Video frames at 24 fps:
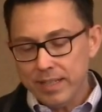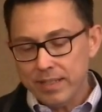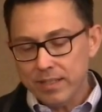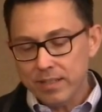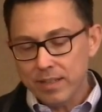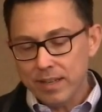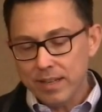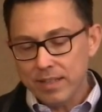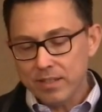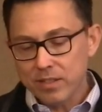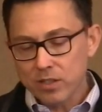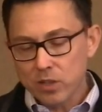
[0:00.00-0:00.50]

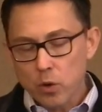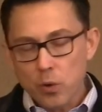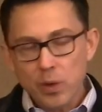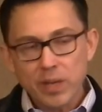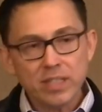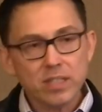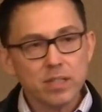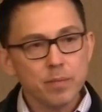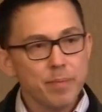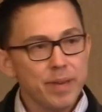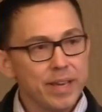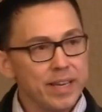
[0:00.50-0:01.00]
It's, it's
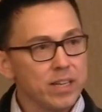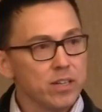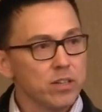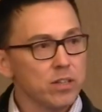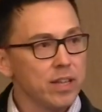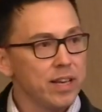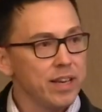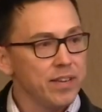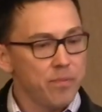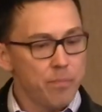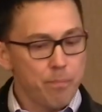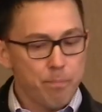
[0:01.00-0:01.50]
going to make
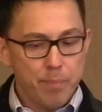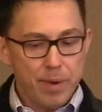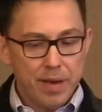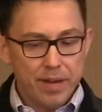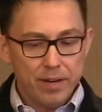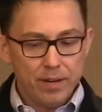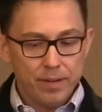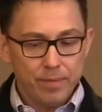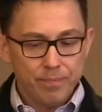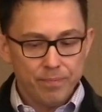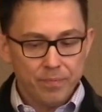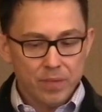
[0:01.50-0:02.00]
your life
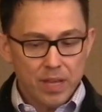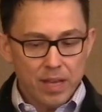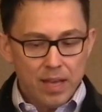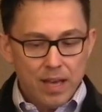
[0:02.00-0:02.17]
better.